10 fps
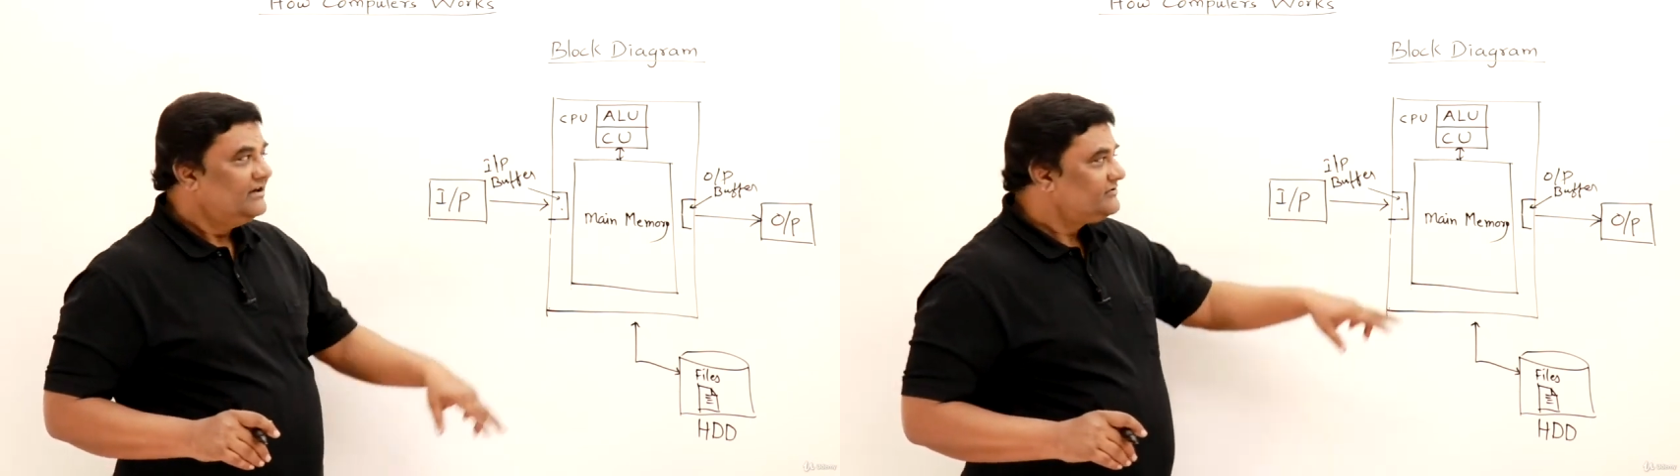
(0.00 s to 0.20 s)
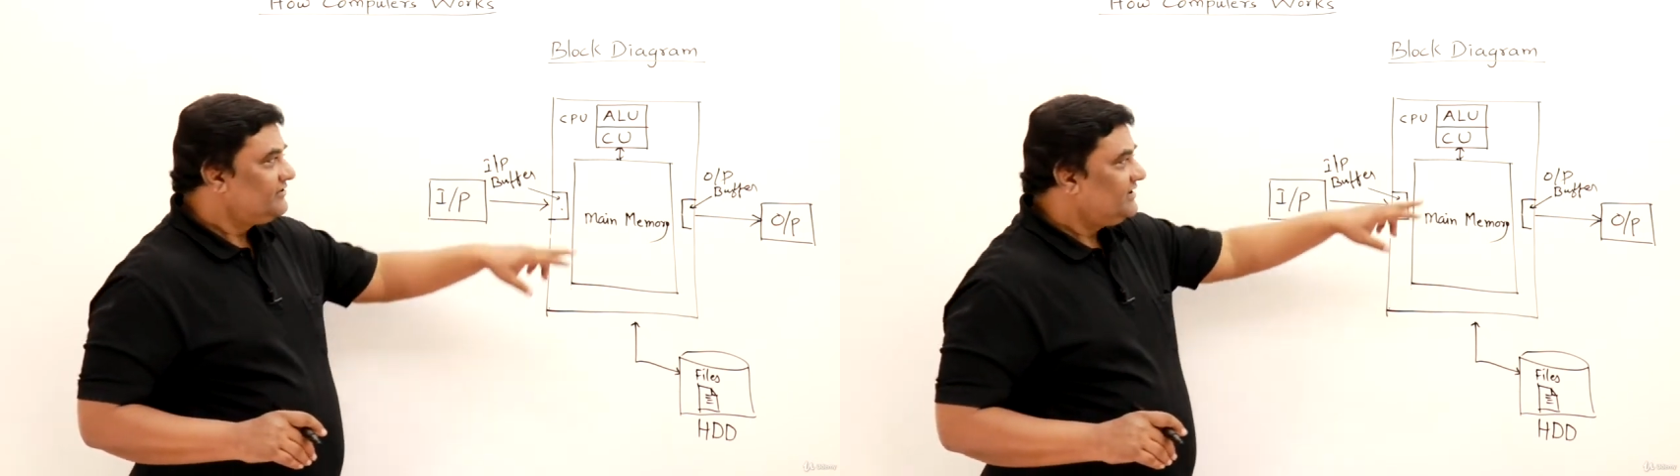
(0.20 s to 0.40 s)

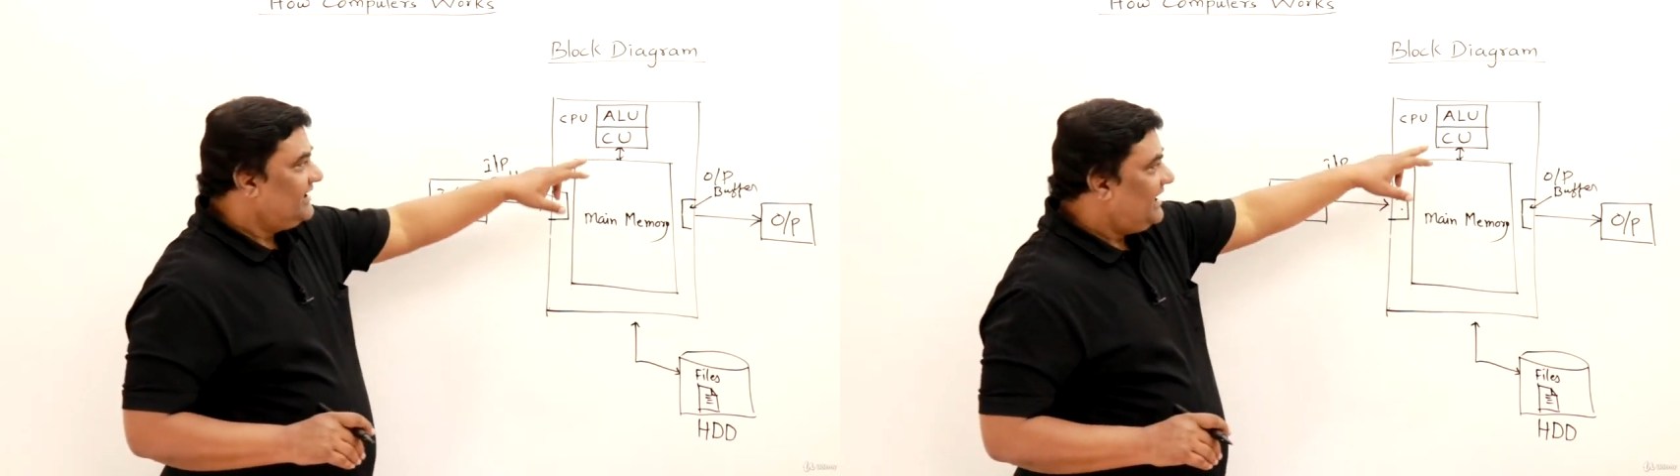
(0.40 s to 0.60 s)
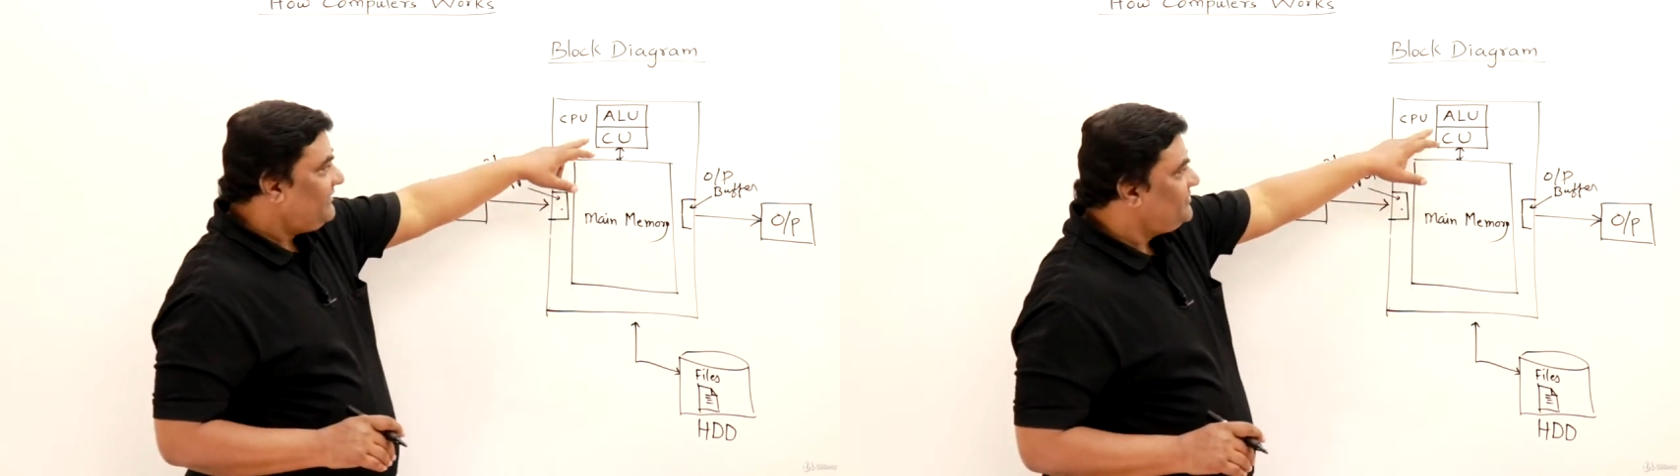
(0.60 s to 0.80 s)
So the
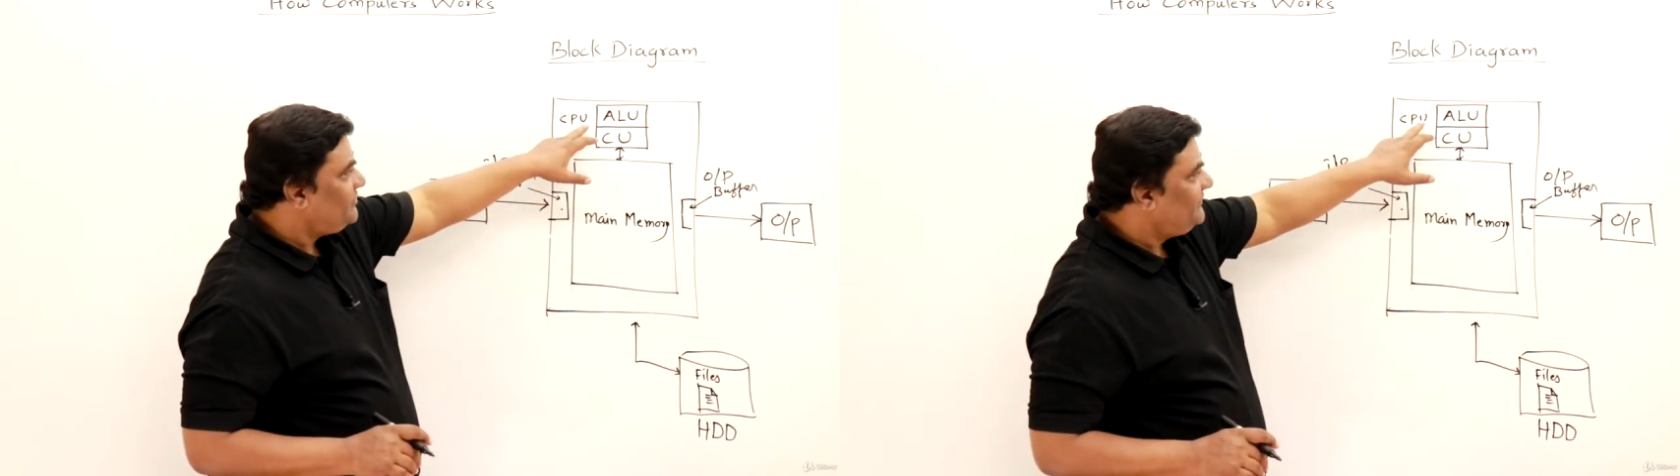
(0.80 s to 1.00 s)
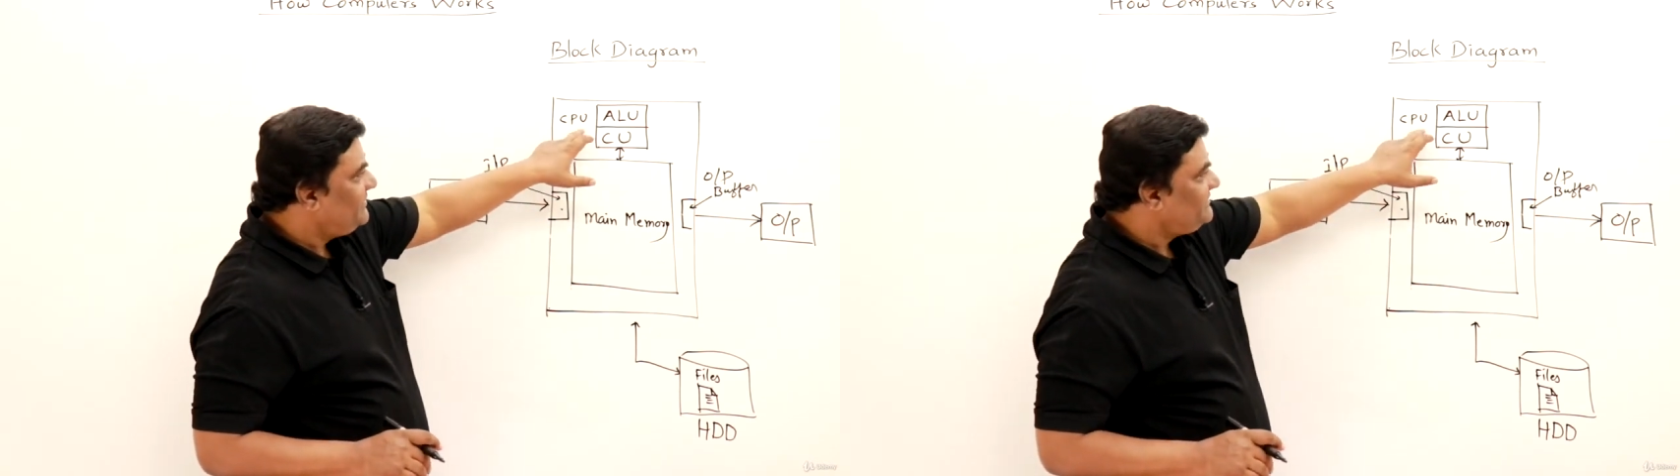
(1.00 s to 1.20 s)
language
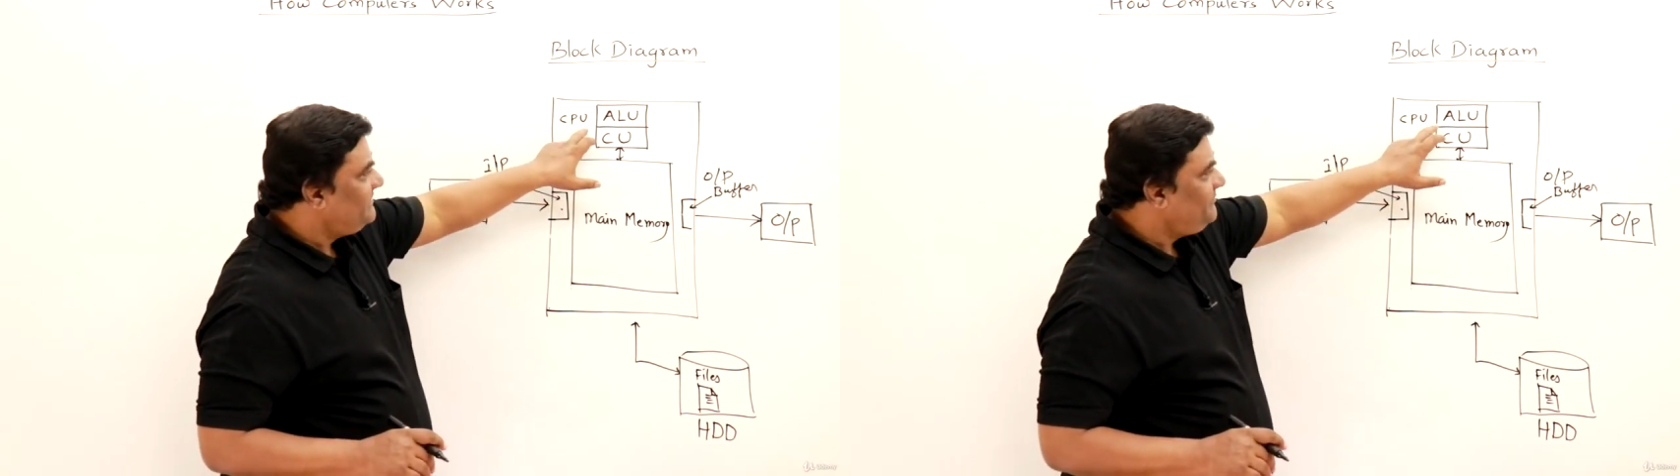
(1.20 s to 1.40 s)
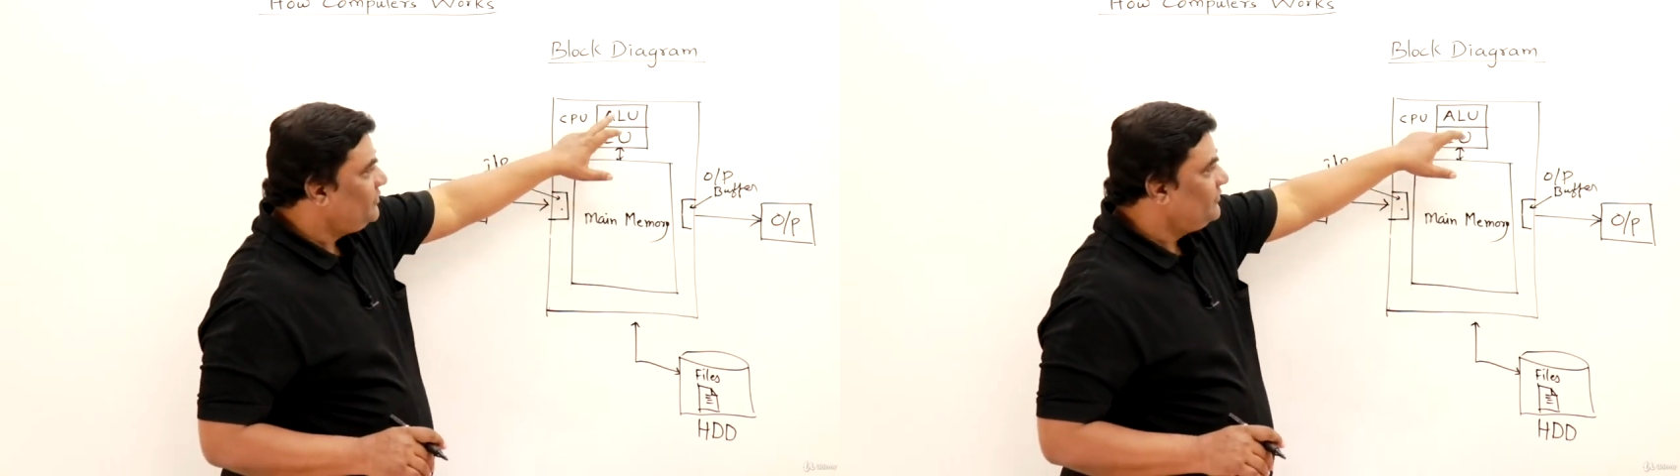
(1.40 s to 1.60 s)
of the
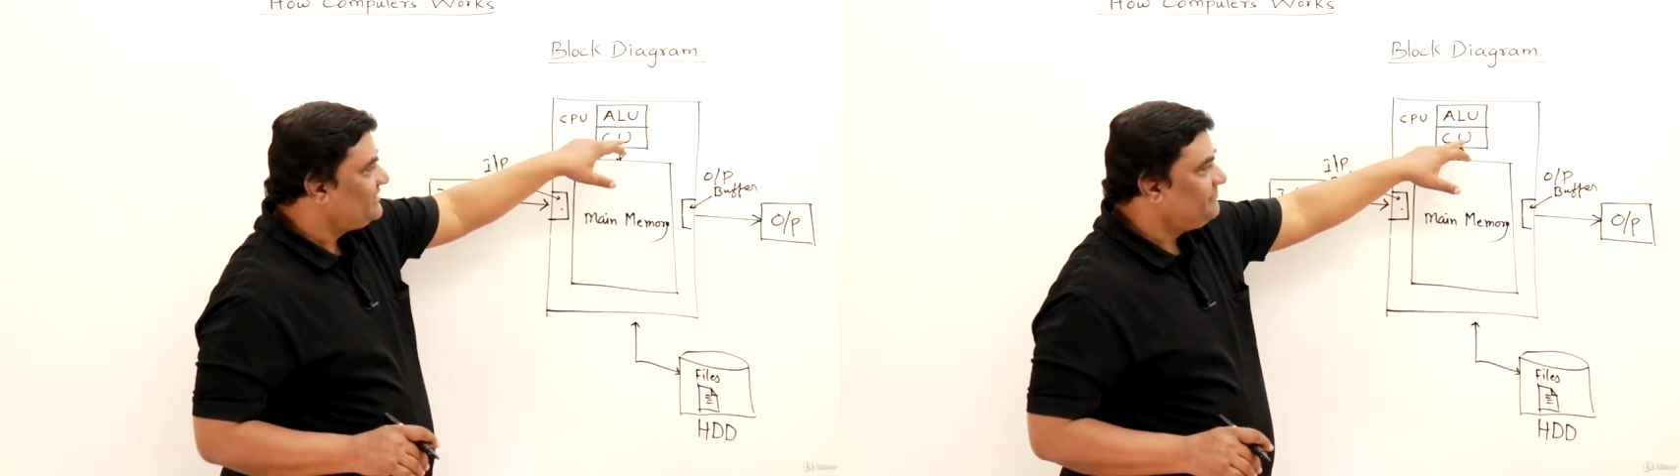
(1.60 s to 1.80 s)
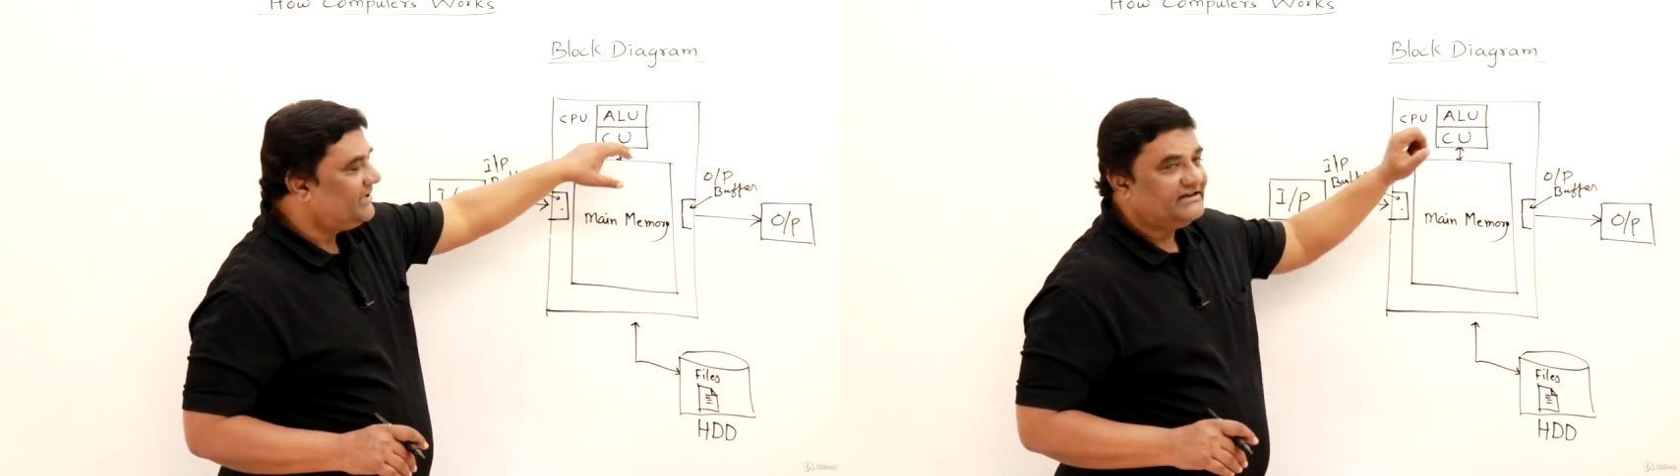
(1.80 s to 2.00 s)
CPU
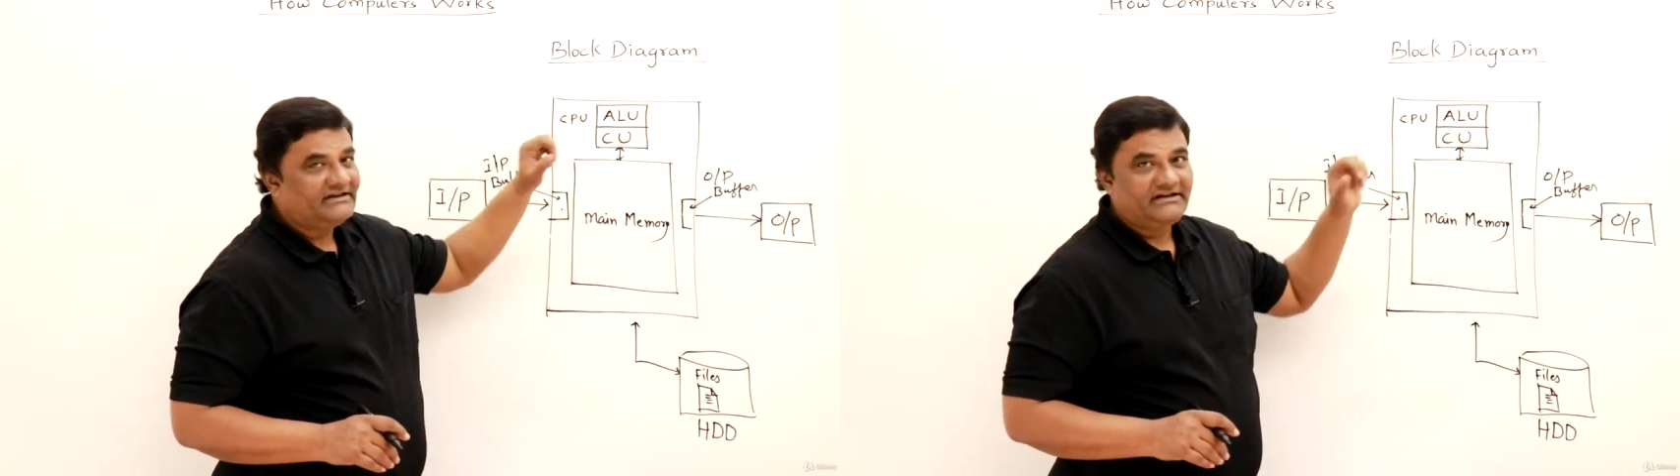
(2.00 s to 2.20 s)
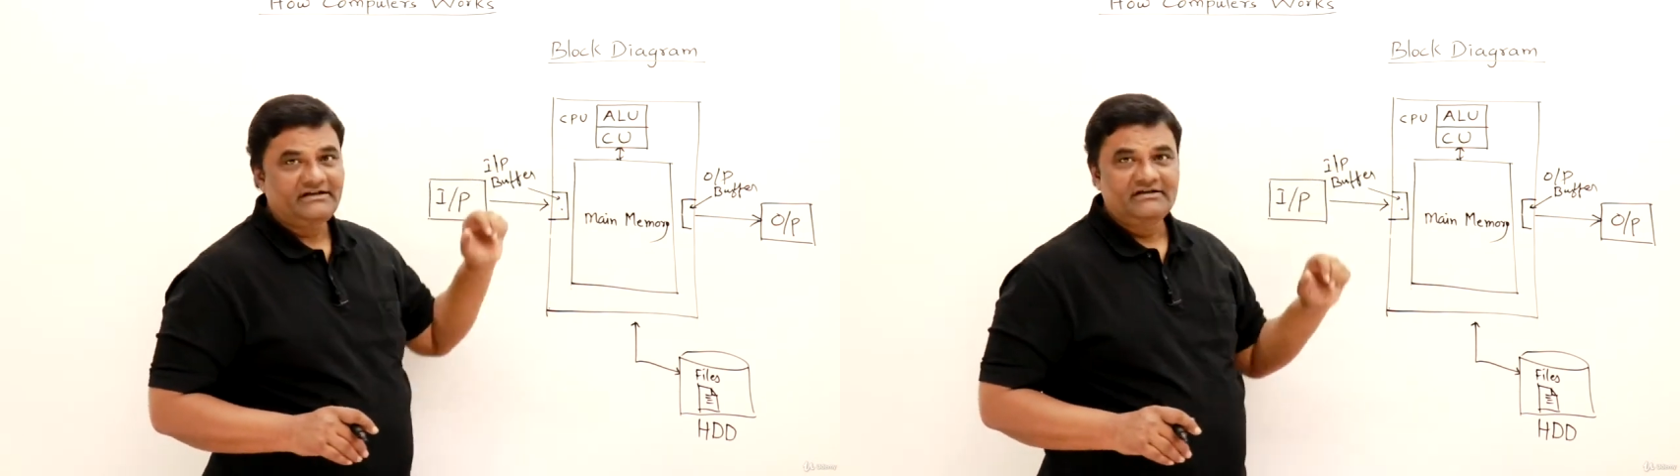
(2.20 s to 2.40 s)
is
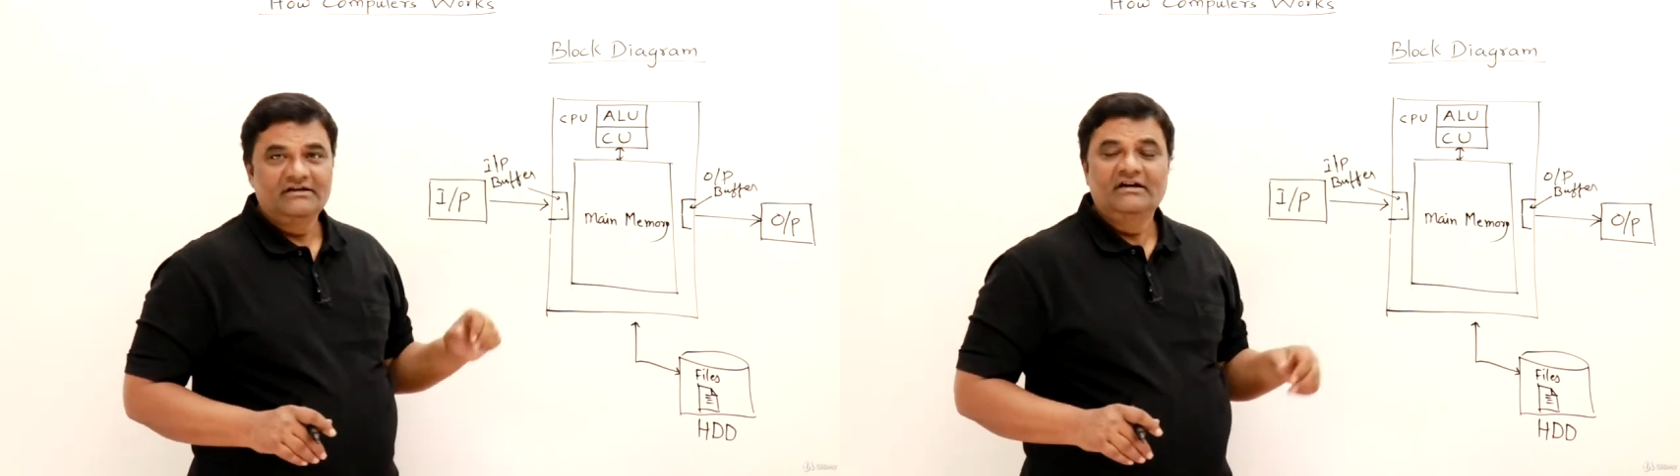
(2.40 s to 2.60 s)
binary.